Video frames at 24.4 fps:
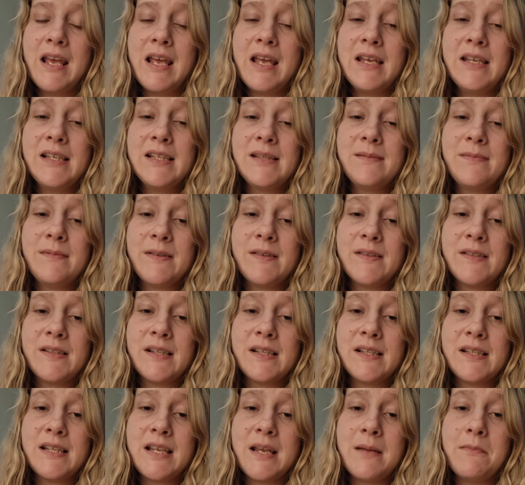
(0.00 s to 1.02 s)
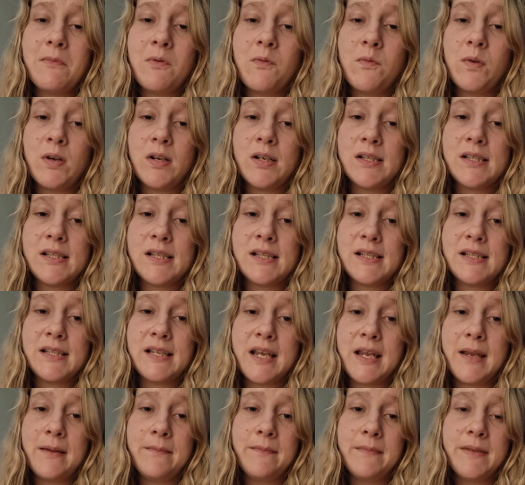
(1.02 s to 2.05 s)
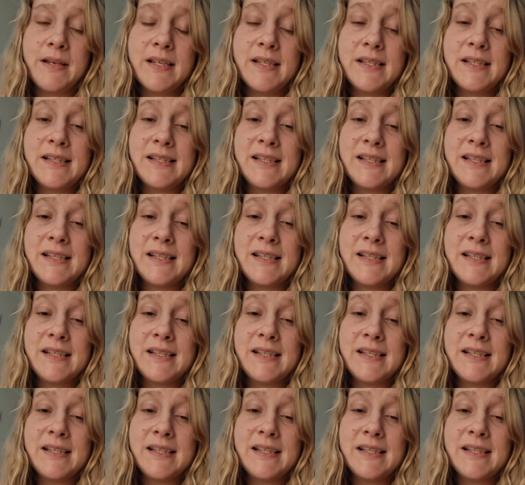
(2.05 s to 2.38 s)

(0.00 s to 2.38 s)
it smells the same, it works the same. It's